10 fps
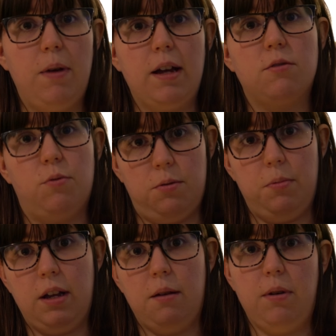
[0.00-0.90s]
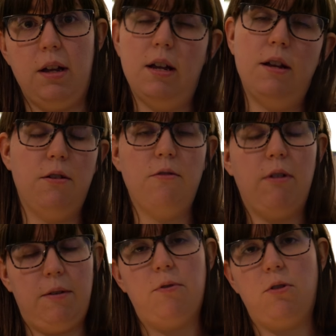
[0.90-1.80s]
Max wants to become a
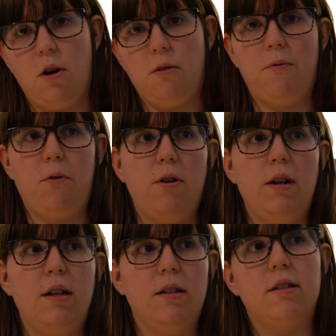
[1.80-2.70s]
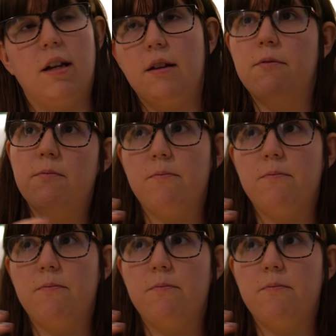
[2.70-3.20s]
great photographer, and it's like